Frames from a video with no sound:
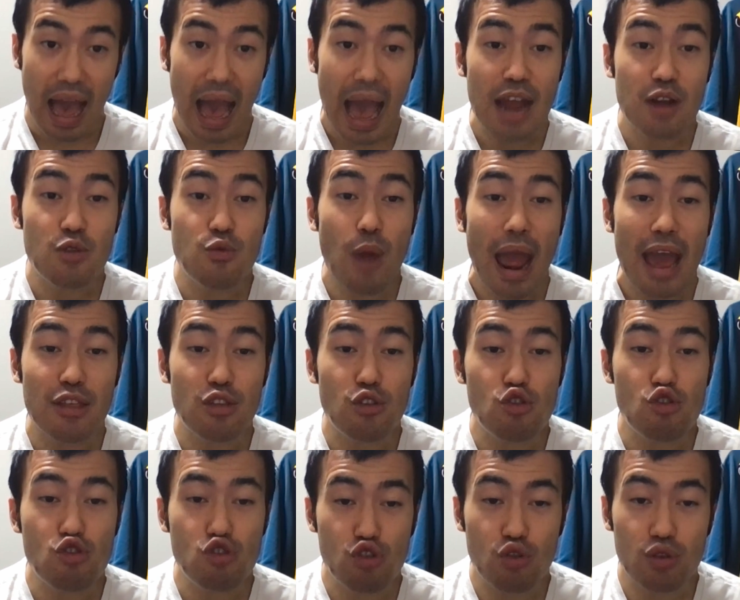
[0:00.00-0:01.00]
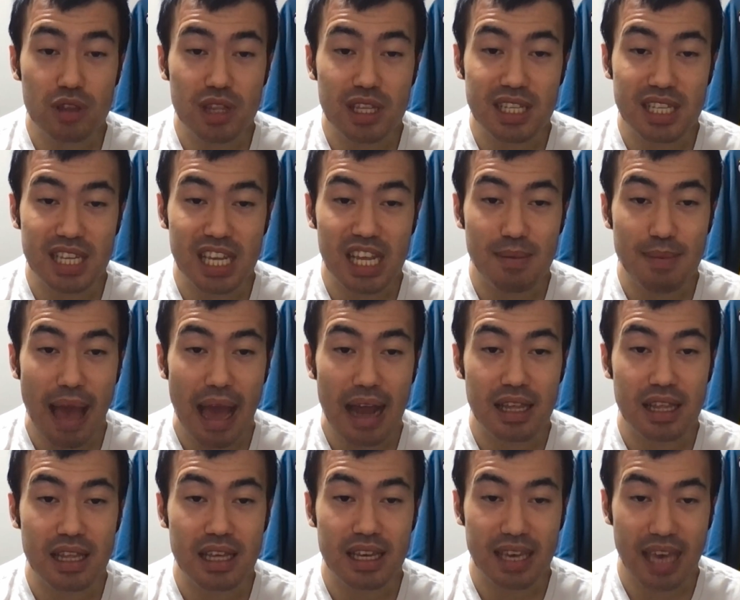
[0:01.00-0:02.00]
I'd rather you shoot this team out
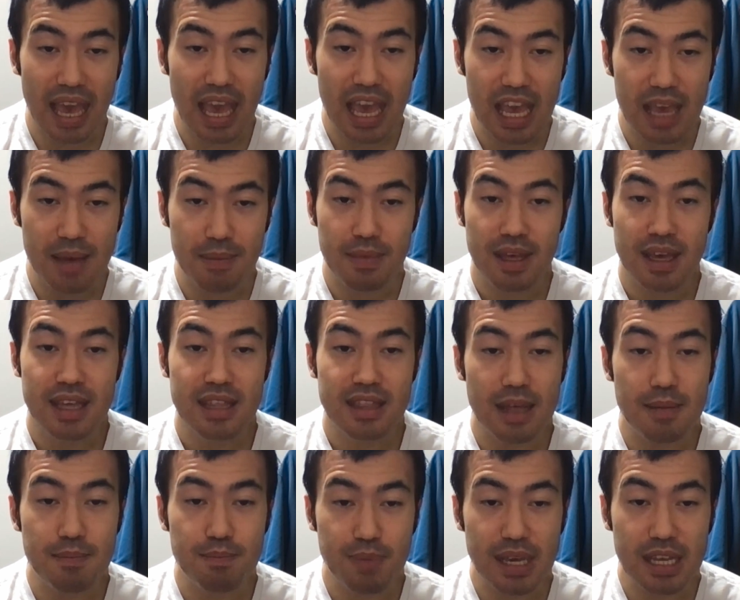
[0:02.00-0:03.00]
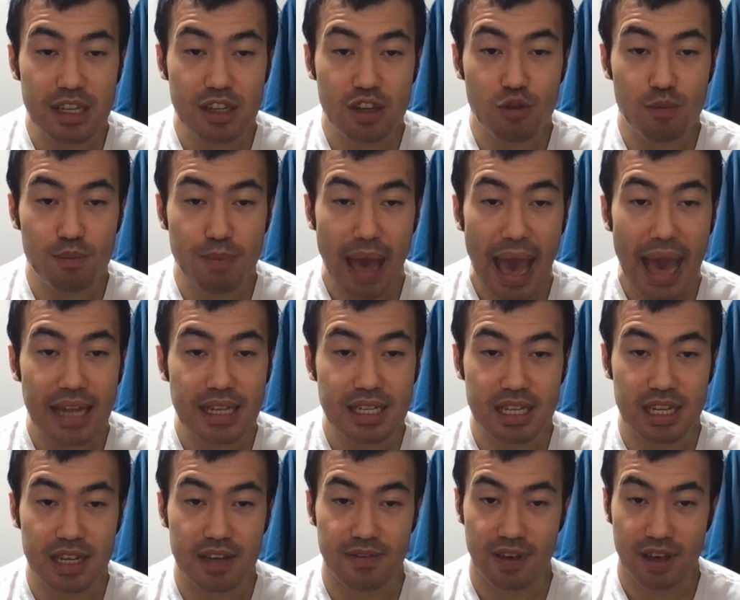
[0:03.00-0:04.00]
of the game than be too
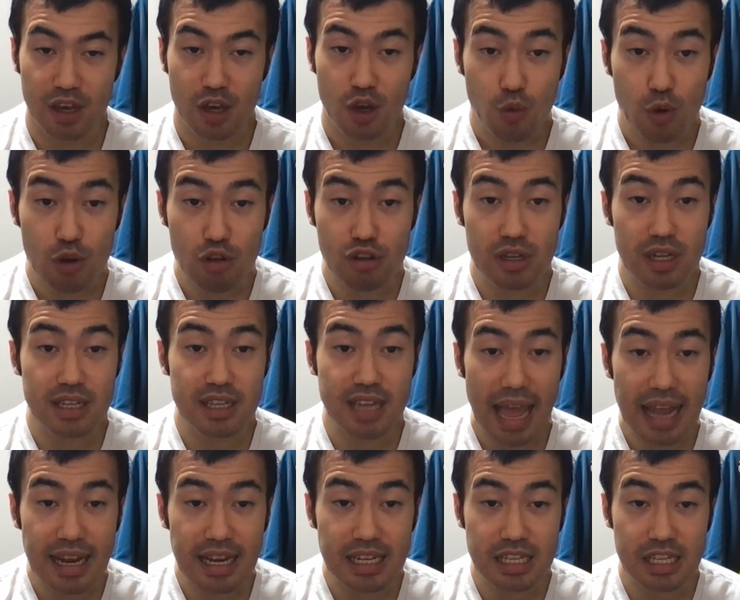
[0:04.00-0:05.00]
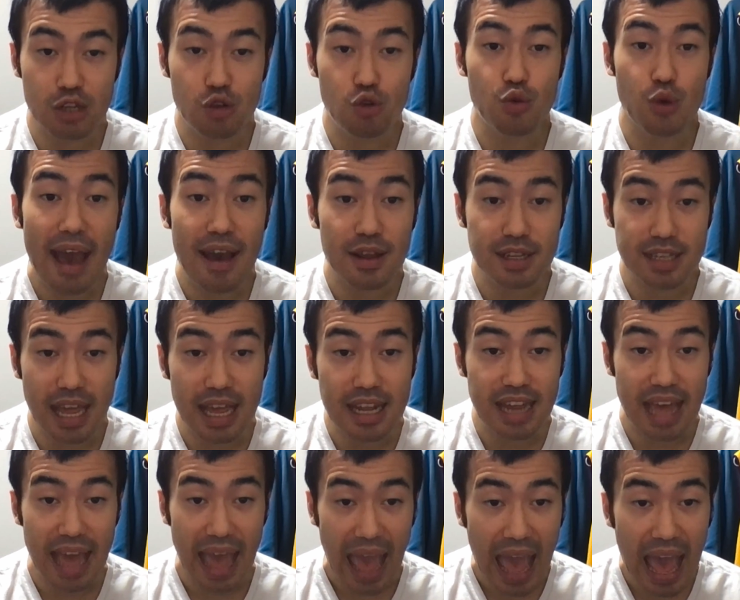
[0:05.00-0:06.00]
passive, which is a tendency you tend
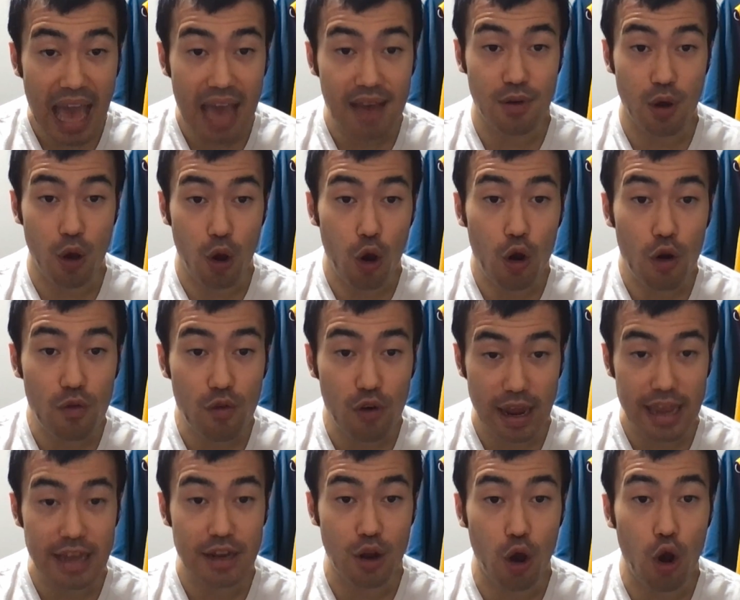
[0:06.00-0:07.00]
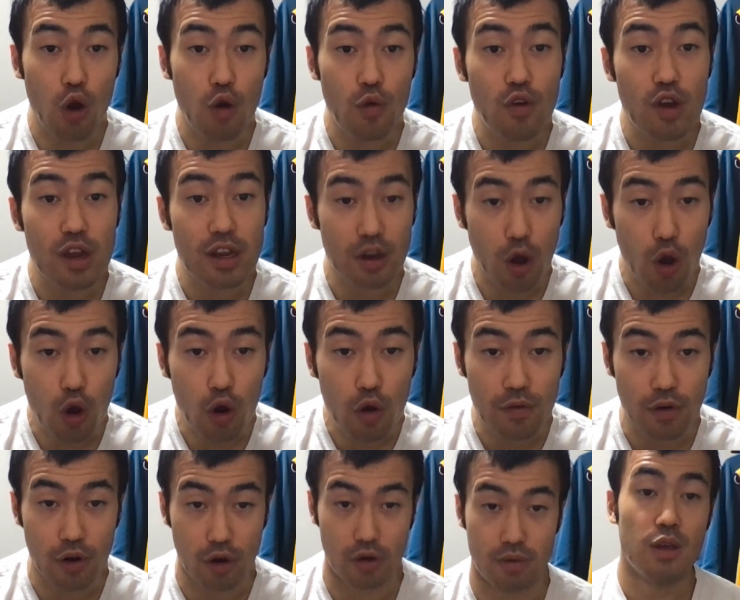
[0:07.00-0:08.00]
to have over and over and
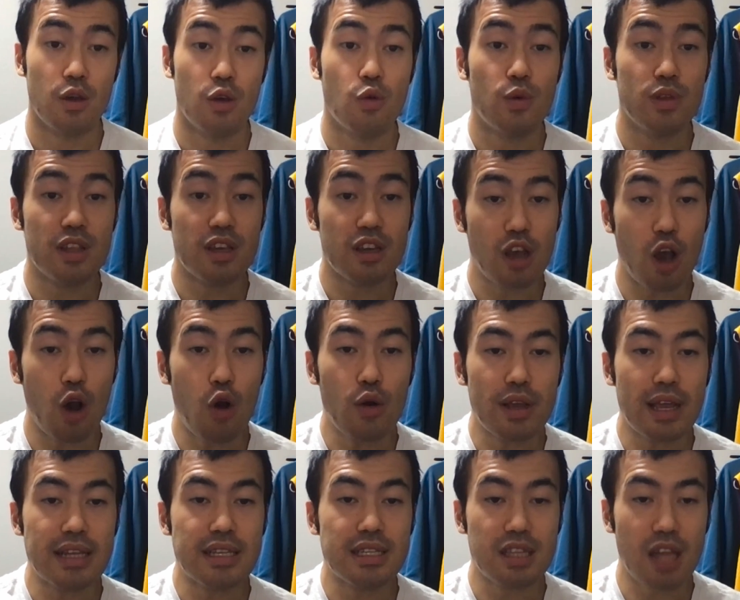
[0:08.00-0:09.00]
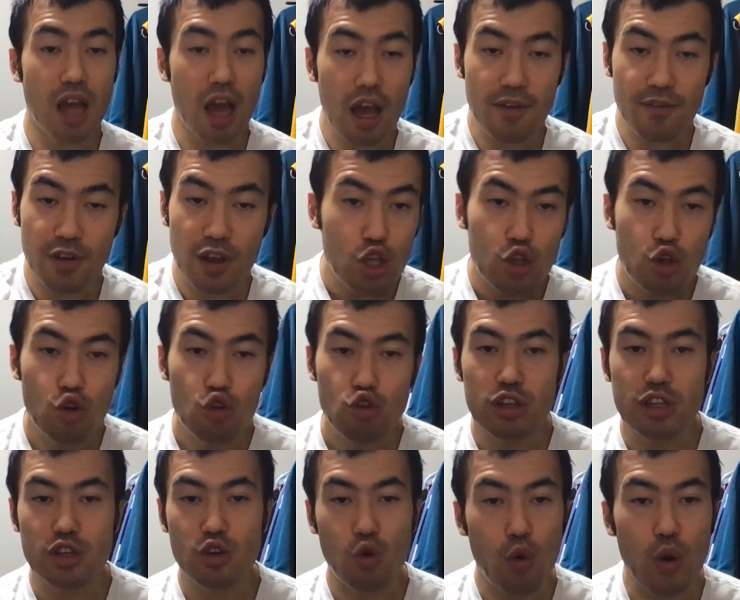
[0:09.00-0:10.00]
over. When the going gets tough, you
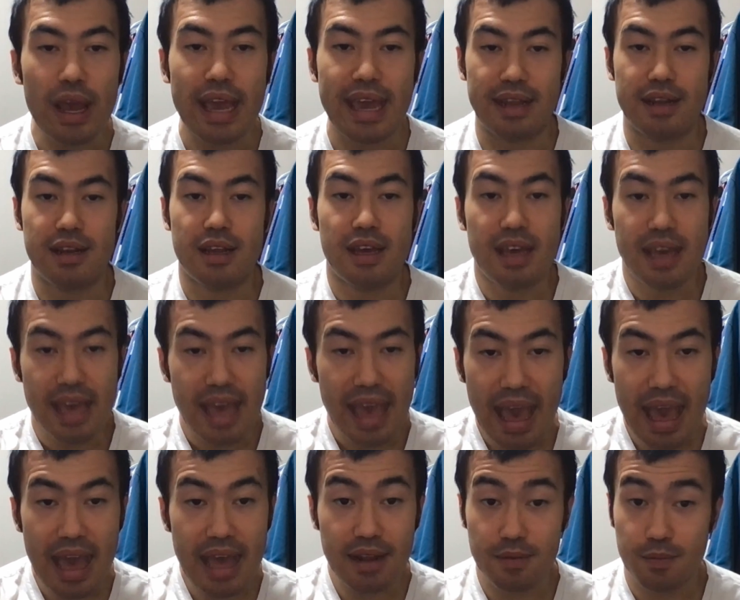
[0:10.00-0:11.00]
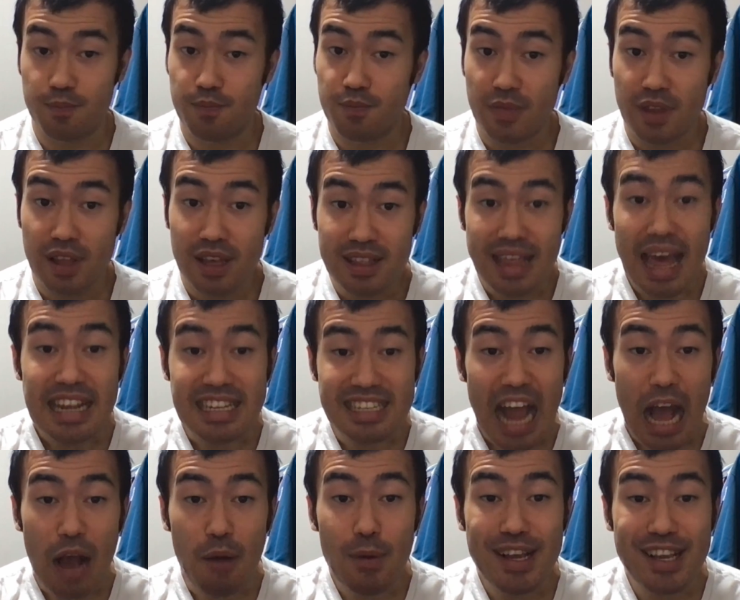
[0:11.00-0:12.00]
just quit. And that's
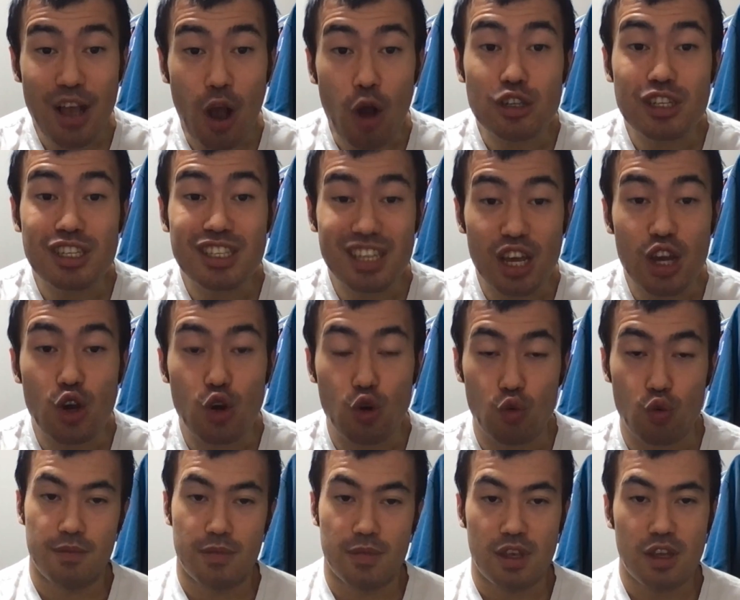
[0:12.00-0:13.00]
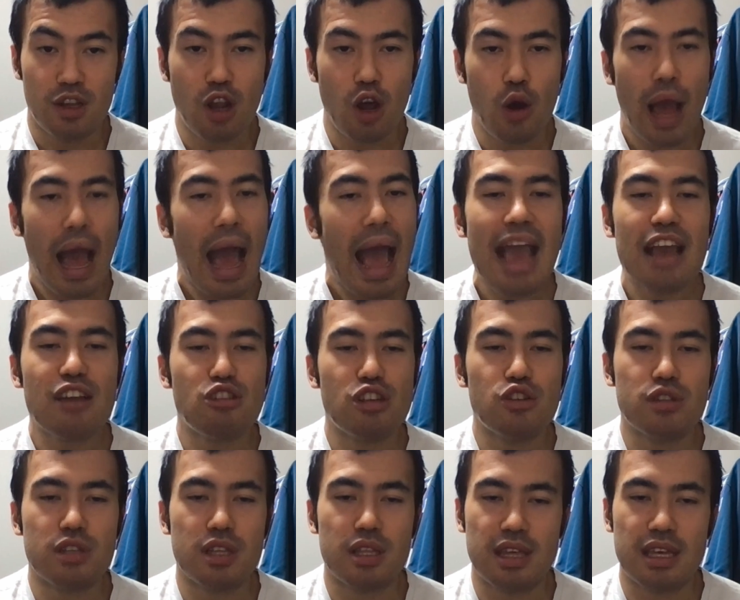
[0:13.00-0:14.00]
not what GOATs do. You know, I actually
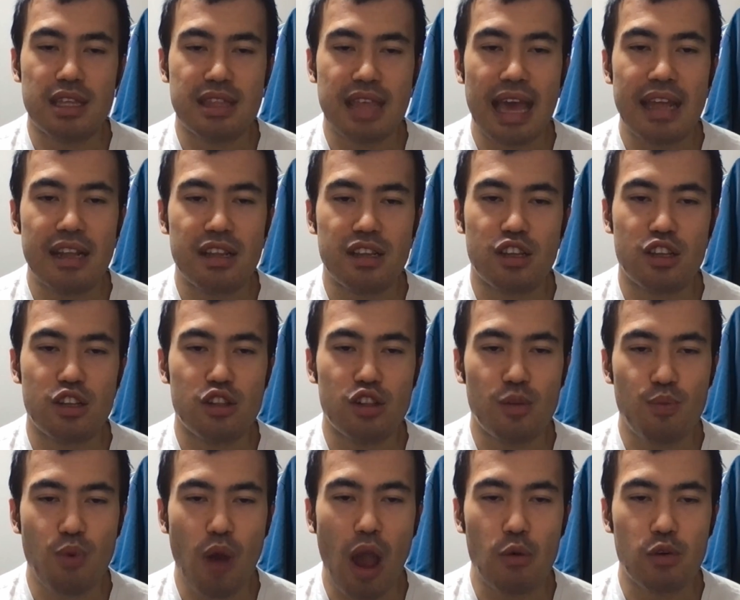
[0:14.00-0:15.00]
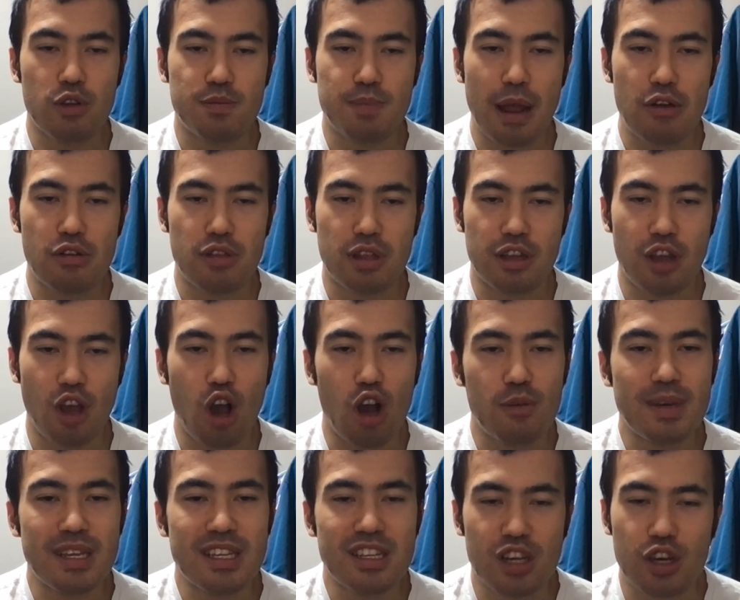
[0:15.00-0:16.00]
used to think that LeBron was better than
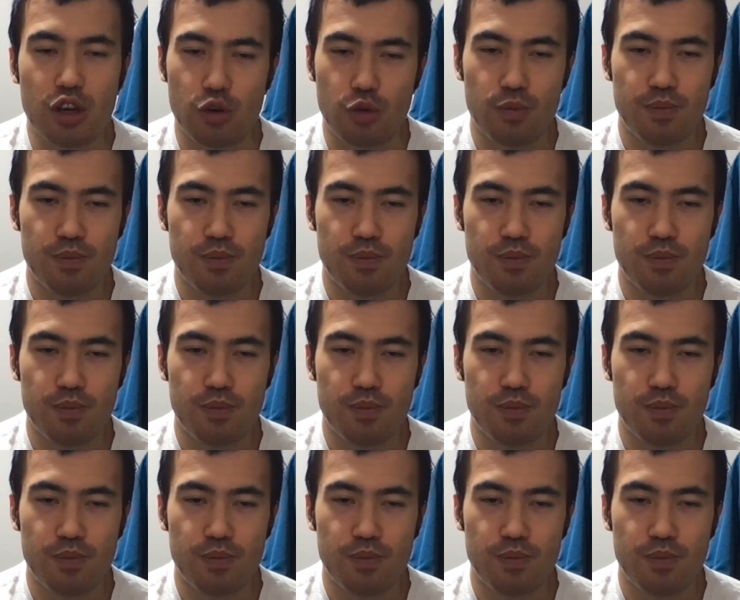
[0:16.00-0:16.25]
Kobe too.